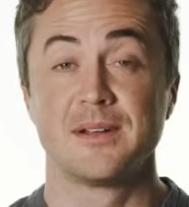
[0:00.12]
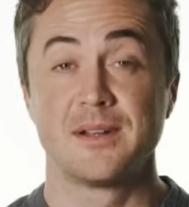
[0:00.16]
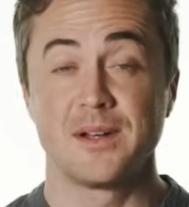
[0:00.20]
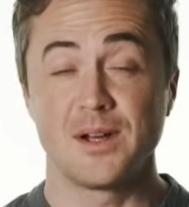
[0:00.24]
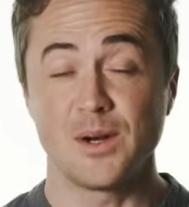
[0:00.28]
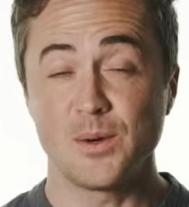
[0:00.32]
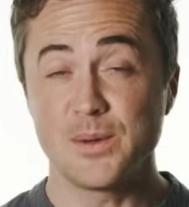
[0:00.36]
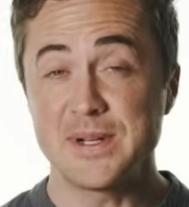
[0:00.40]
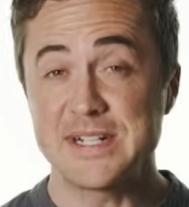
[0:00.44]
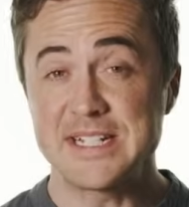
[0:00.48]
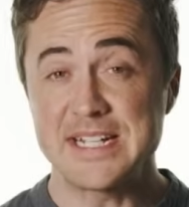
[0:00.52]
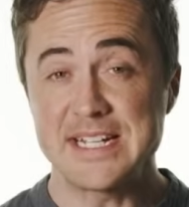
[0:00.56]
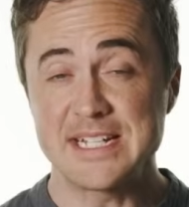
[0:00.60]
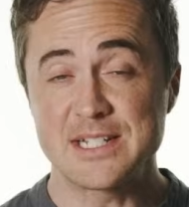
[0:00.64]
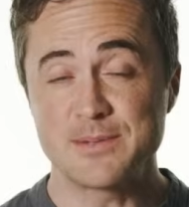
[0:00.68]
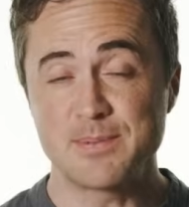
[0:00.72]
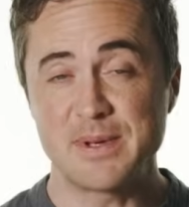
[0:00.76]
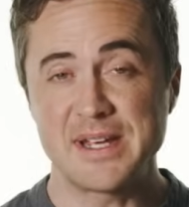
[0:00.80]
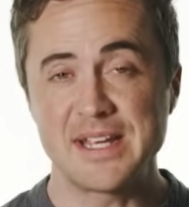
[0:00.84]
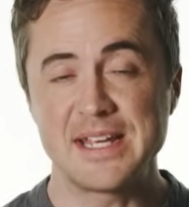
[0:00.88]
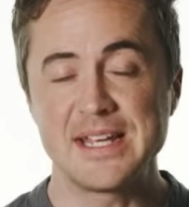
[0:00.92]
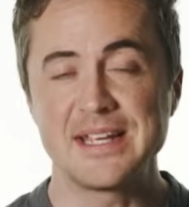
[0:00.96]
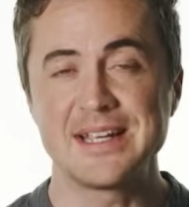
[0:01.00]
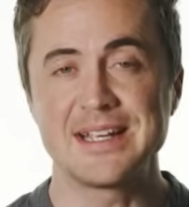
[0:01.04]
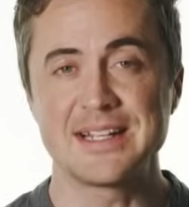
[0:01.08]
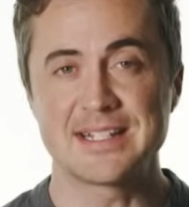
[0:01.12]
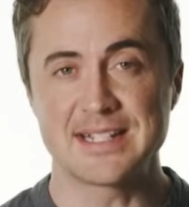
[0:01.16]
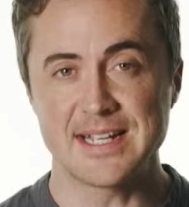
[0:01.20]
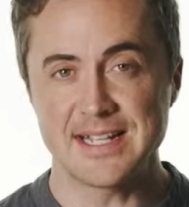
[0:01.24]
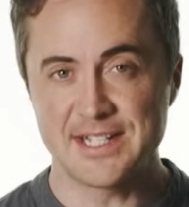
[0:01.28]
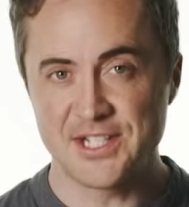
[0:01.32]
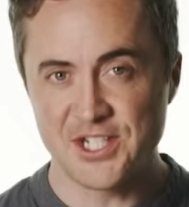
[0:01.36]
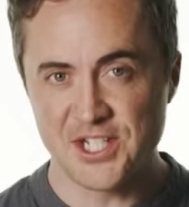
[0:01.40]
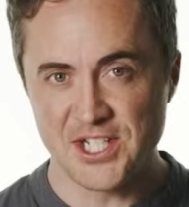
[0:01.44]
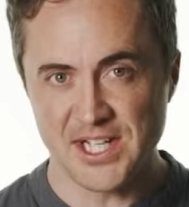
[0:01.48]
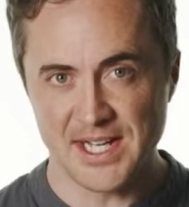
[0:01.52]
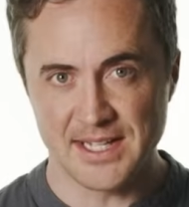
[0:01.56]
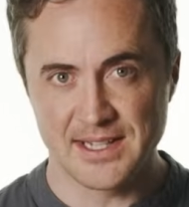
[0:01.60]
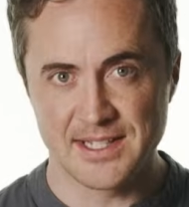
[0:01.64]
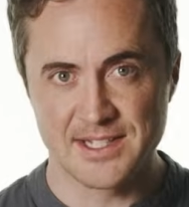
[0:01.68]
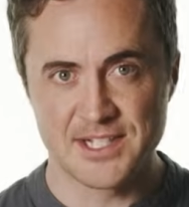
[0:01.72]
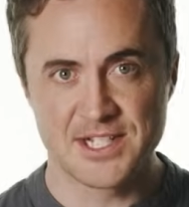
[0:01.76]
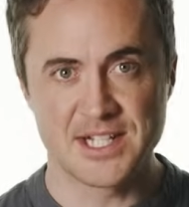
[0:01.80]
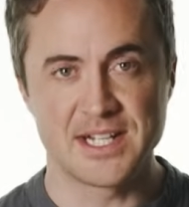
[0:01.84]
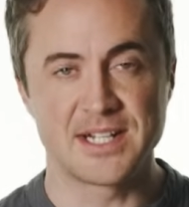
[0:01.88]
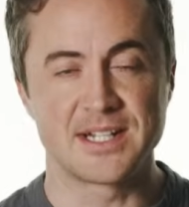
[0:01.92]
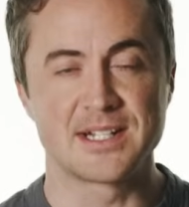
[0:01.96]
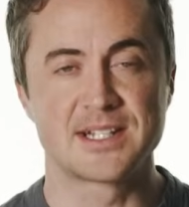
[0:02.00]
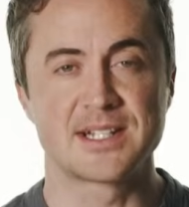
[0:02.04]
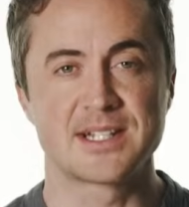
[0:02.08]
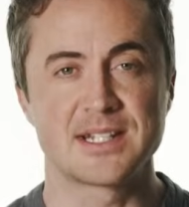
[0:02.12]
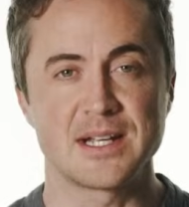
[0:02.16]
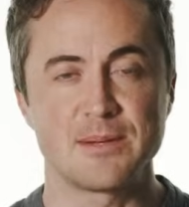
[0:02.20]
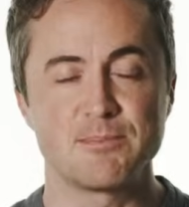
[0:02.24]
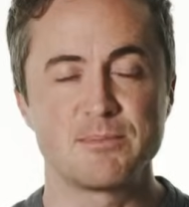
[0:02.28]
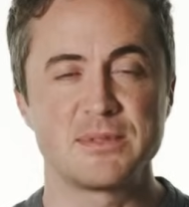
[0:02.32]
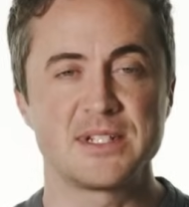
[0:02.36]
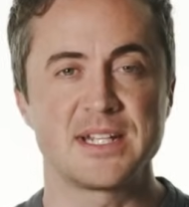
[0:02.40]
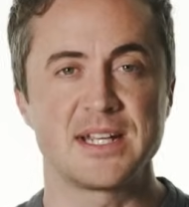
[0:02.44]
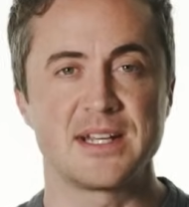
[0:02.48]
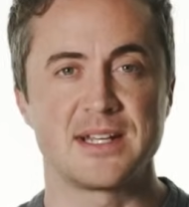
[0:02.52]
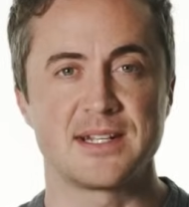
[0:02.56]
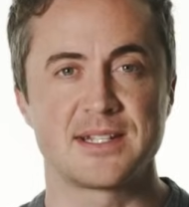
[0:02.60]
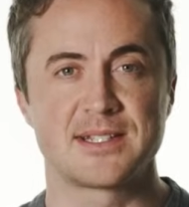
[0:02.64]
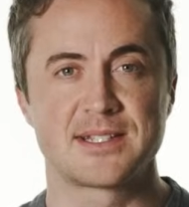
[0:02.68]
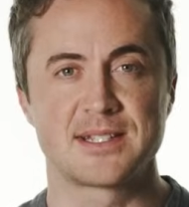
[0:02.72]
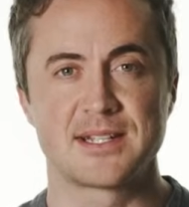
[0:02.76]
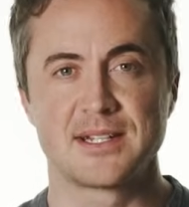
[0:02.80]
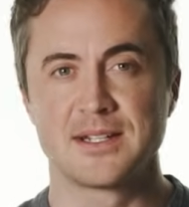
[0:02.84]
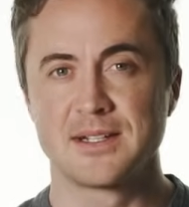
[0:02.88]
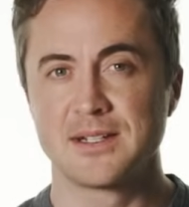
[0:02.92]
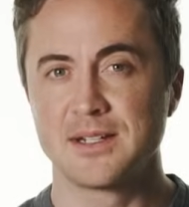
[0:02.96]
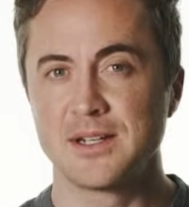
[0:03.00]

OET speaking is a challenging subtest.